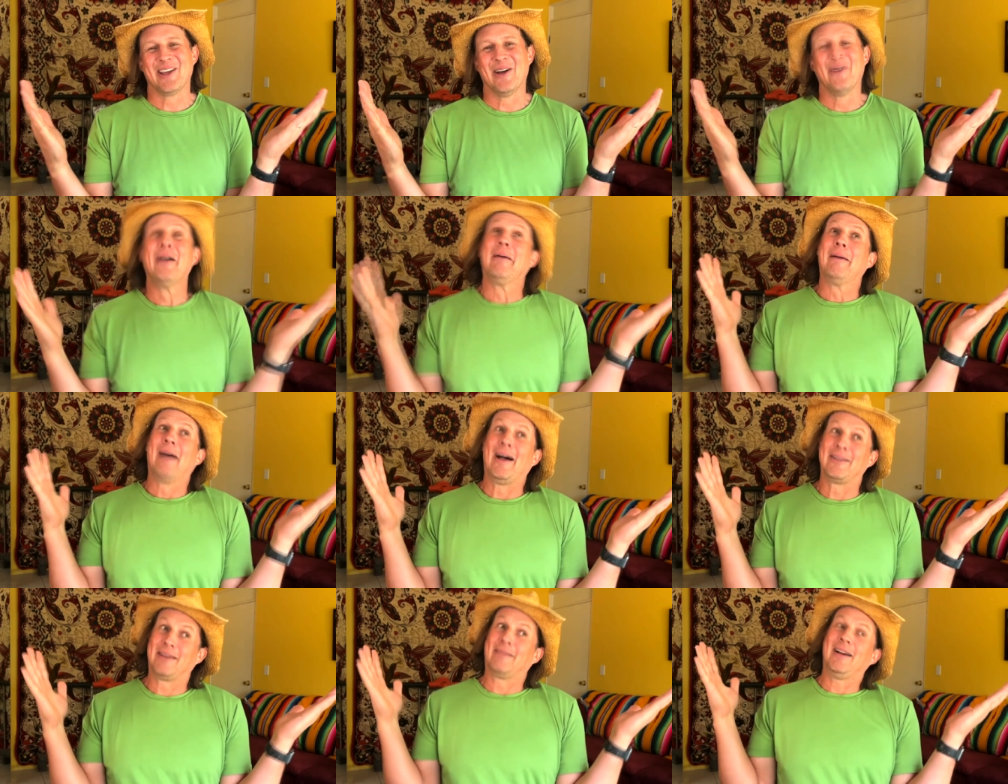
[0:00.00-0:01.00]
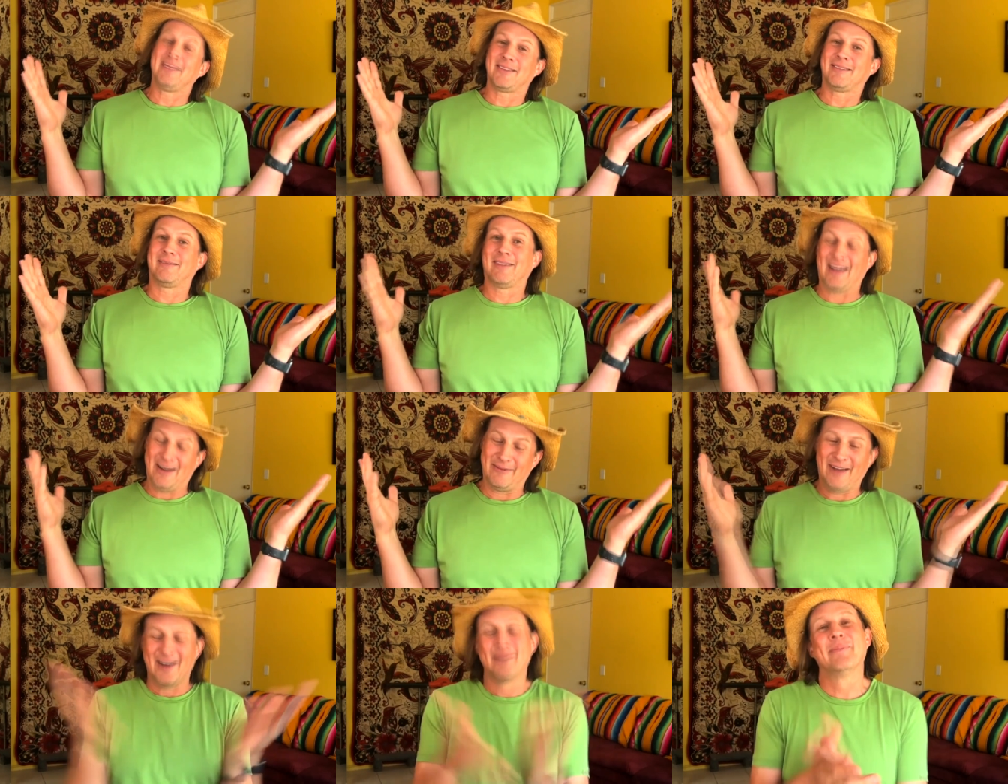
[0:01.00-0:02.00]
So I was like, well, that's kind
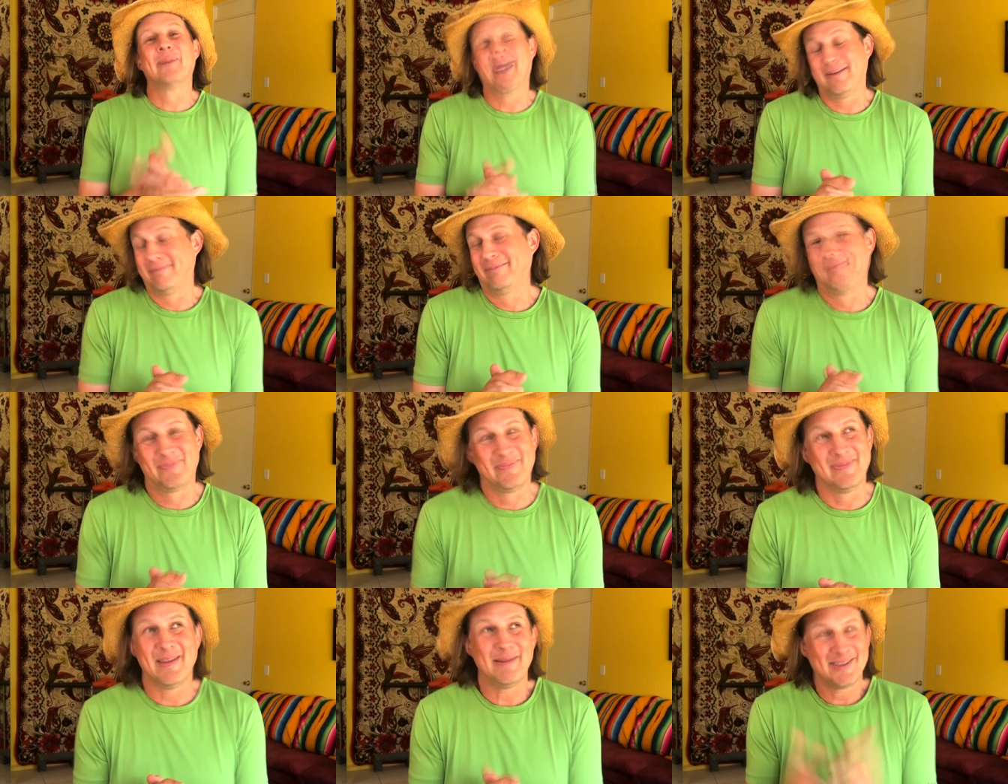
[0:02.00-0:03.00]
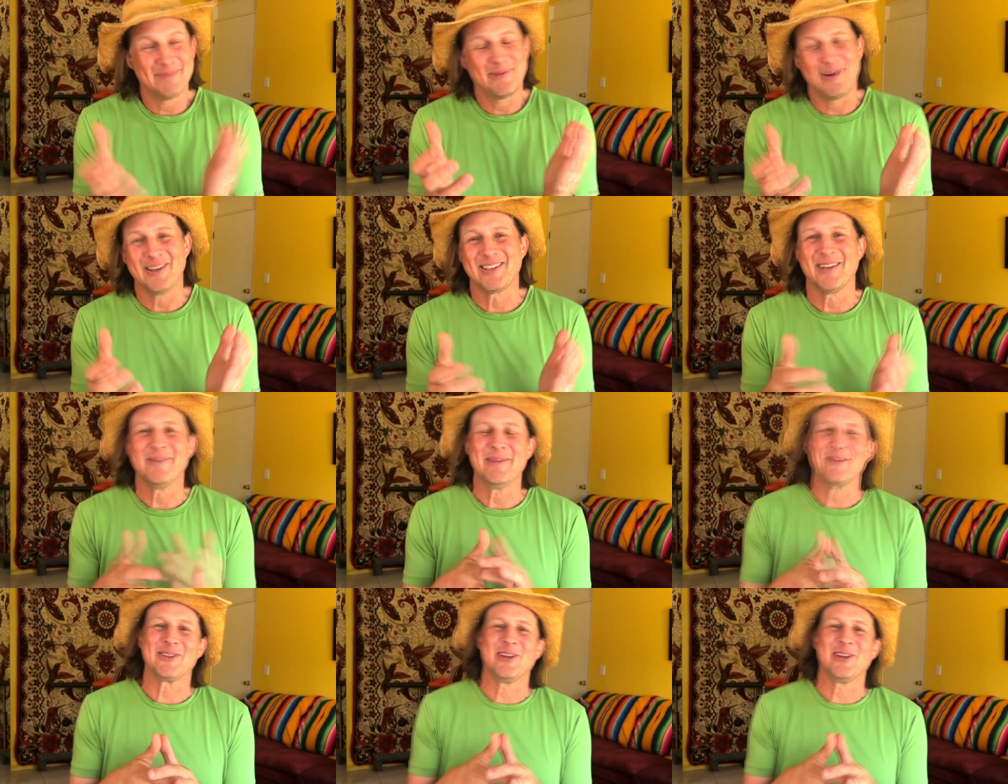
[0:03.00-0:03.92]
of random, but maybe that's important to some people.